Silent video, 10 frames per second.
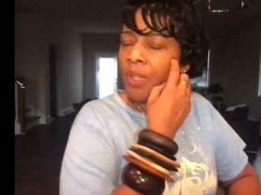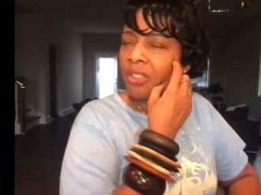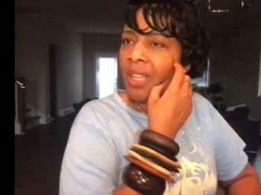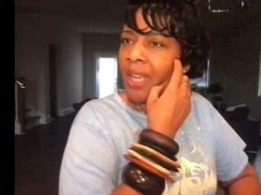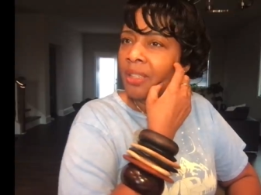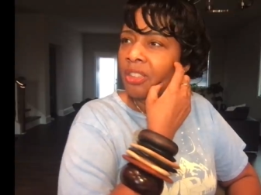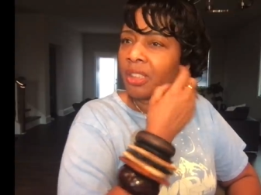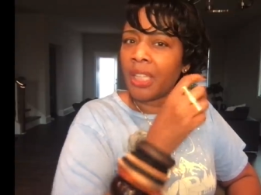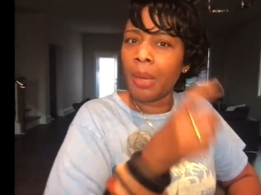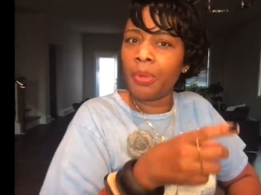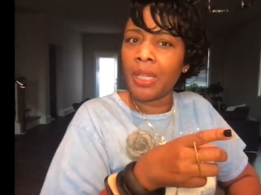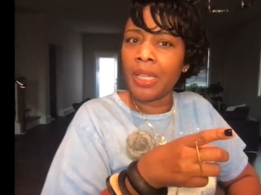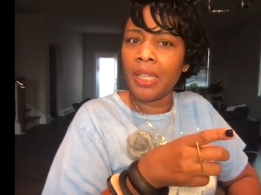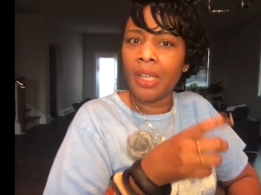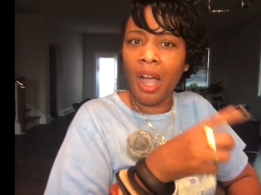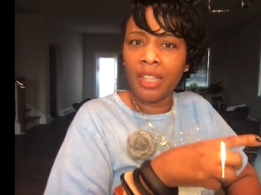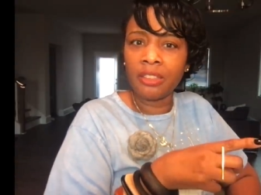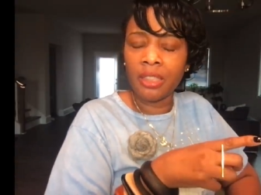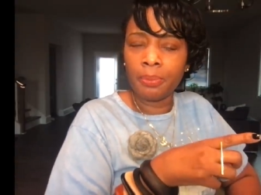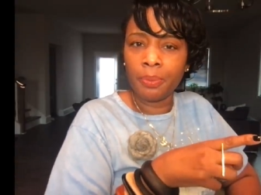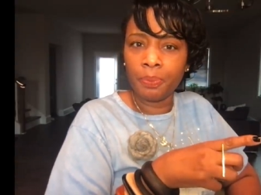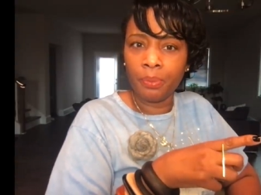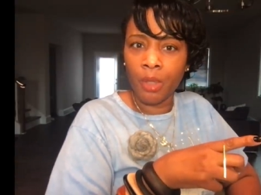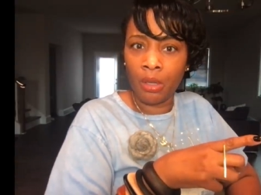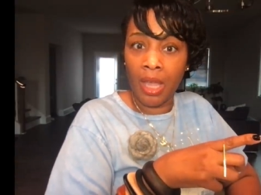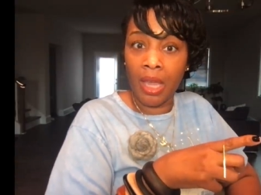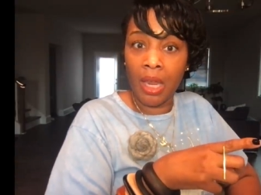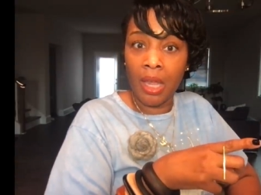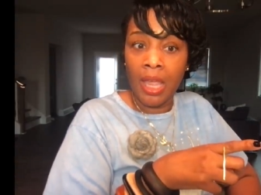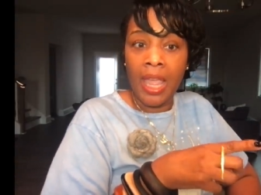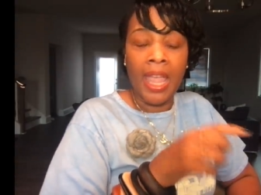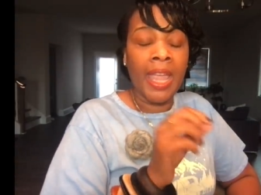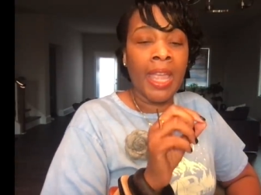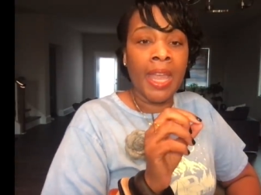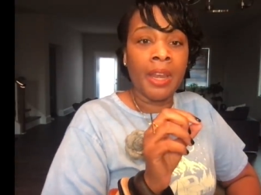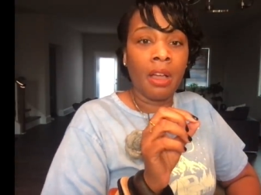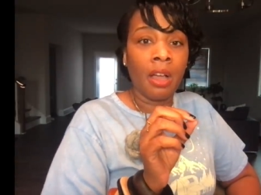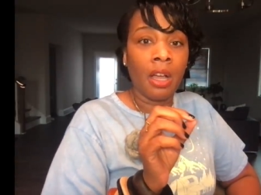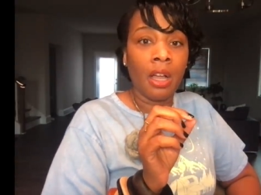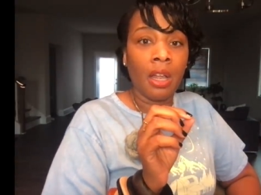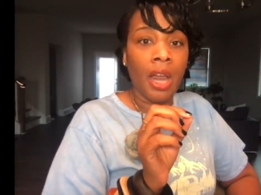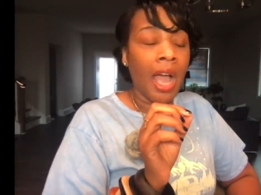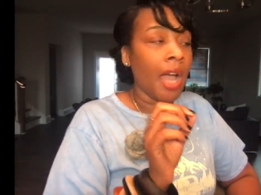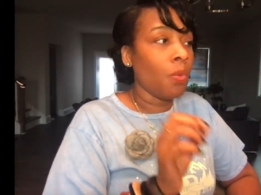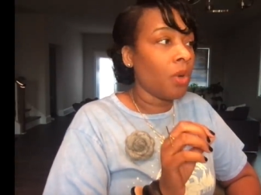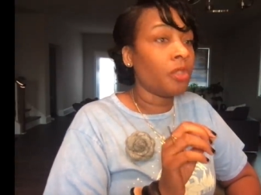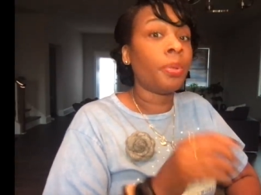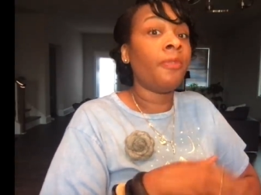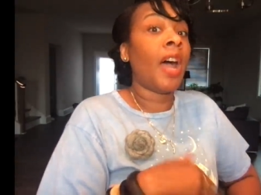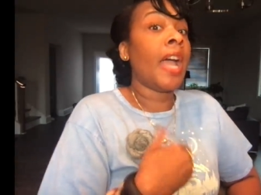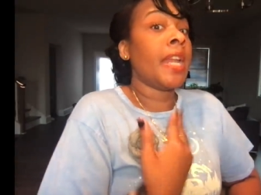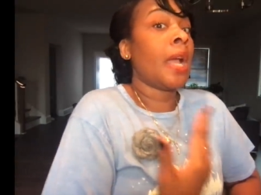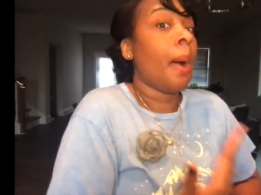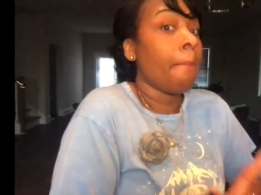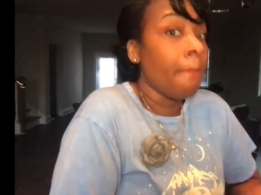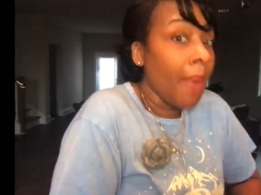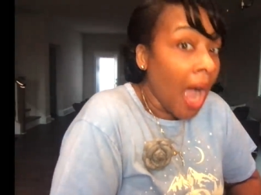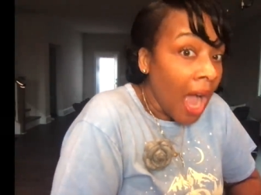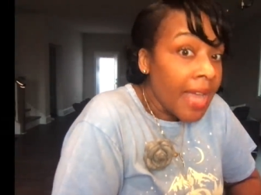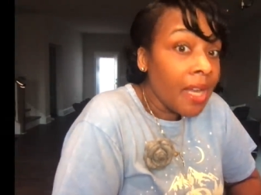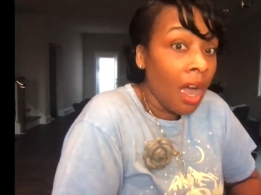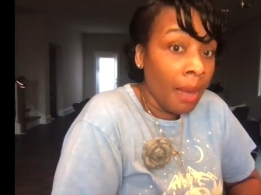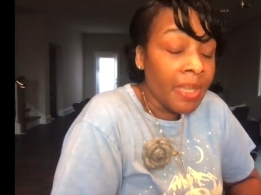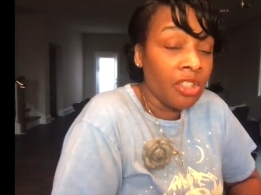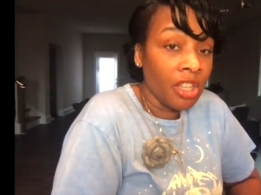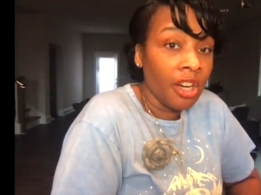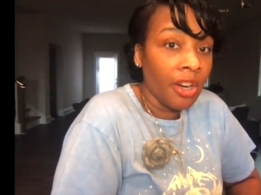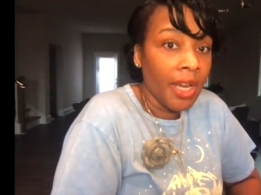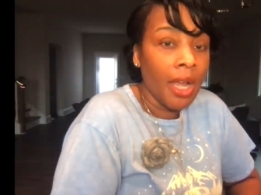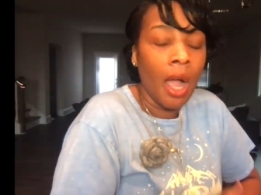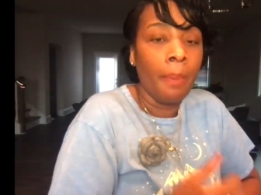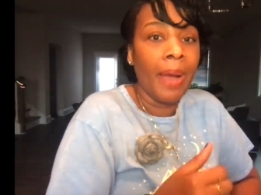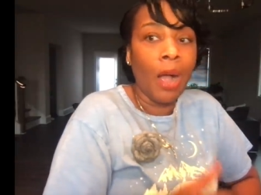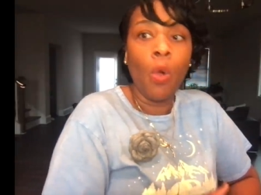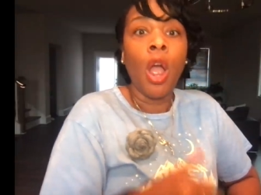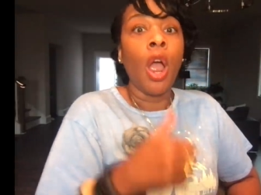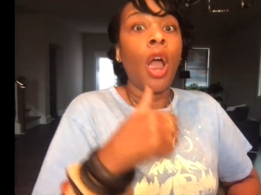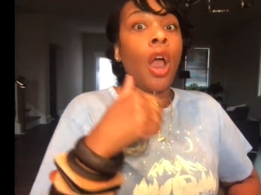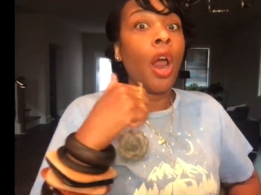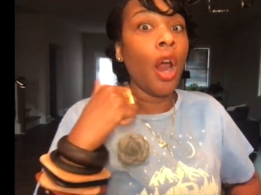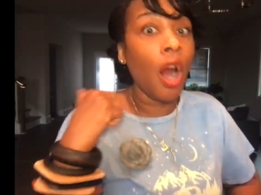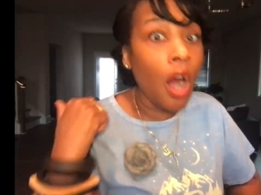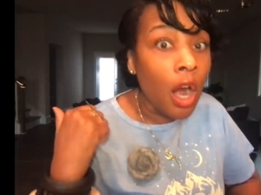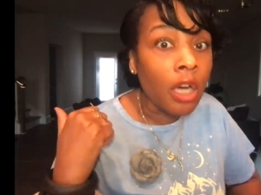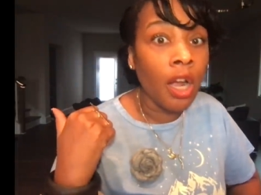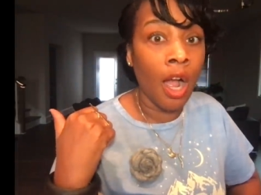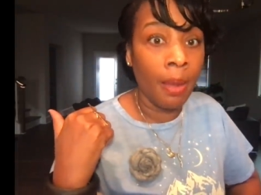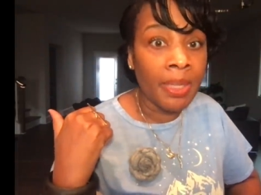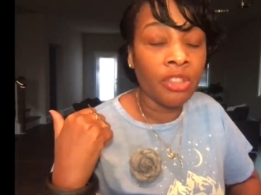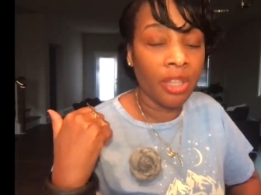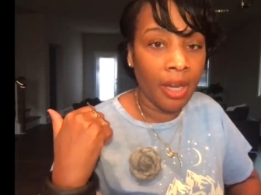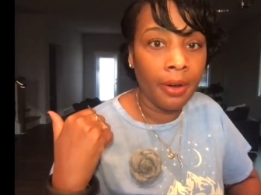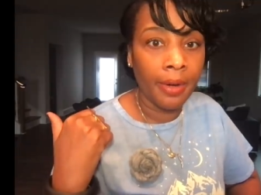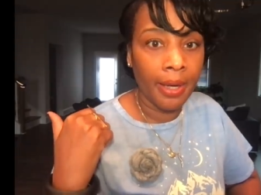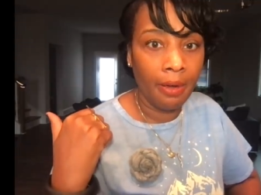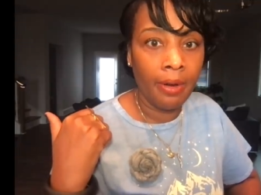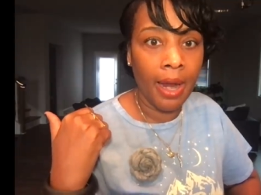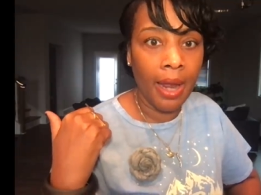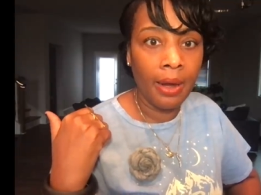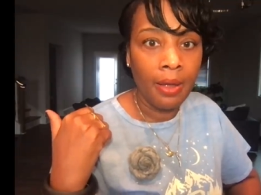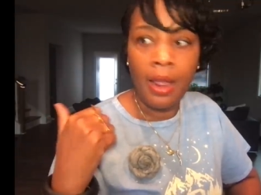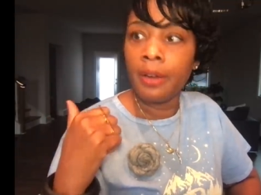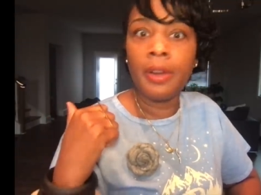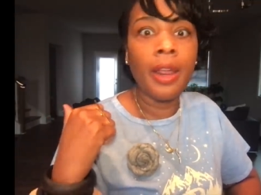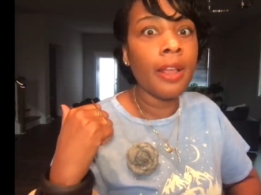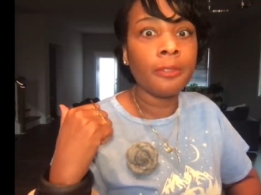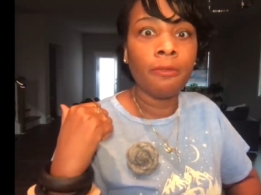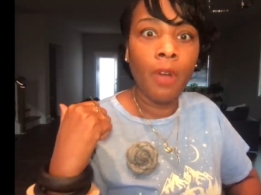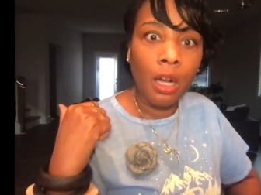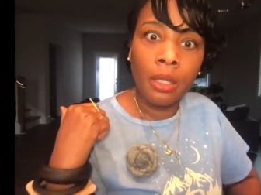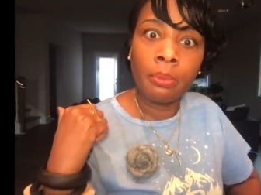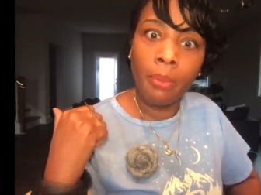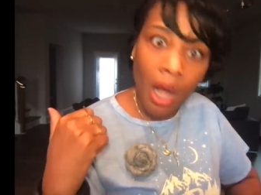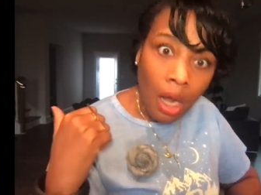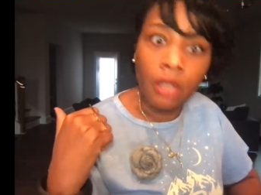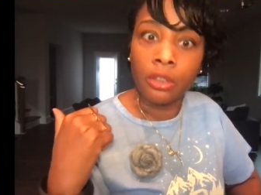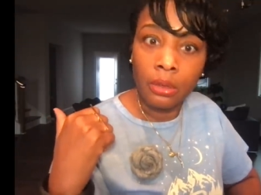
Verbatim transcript: what is that, celebrity gossip okay? And uh, I was providing my commentary about her commentary, okay? This fucking bitch